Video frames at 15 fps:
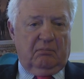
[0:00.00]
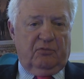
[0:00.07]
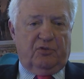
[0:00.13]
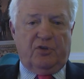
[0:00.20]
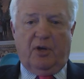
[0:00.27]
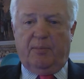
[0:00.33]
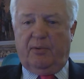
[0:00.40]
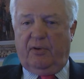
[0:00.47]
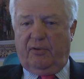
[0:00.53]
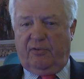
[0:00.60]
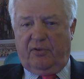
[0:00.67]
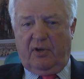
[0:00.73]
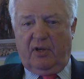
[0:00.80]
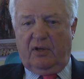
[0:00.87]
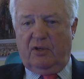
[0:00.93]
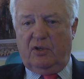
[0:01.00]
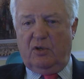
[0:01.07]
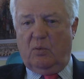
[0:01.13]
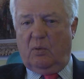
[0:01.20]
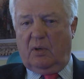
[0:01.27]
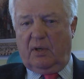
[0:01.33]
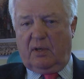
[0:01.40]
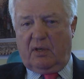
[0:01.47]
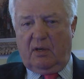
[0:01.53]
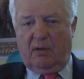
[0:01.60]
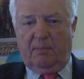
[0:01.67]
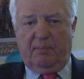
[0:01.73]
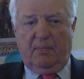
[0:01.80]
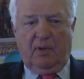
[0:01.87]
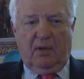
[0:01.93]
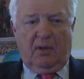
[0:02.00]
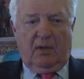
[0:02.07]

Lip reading: summer saying, "Do you want to come